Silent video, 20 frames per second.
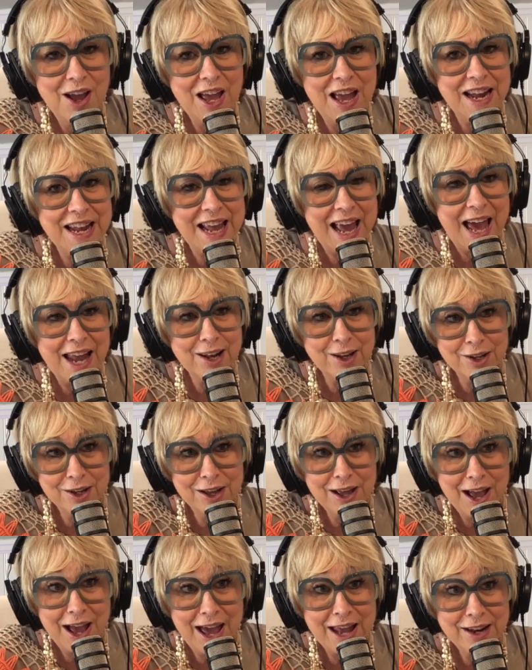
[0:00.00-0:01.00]
and he
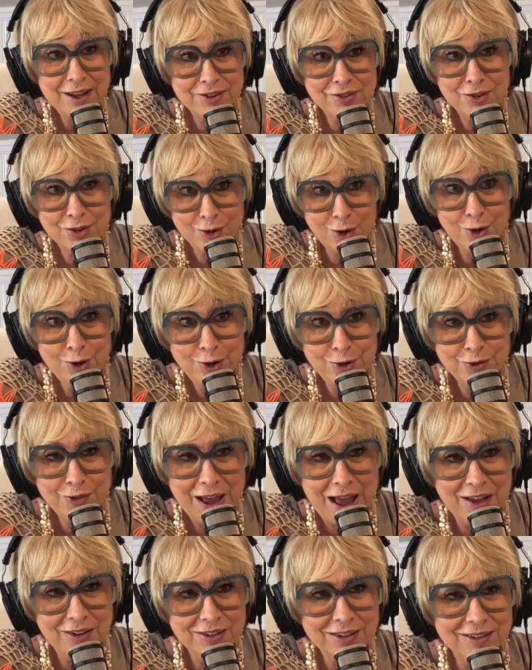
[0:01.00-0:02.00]
had a soda
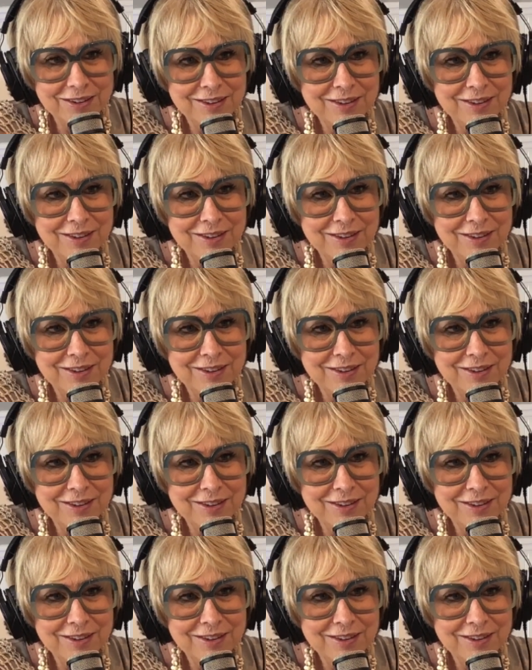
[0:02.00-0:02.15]
fountain.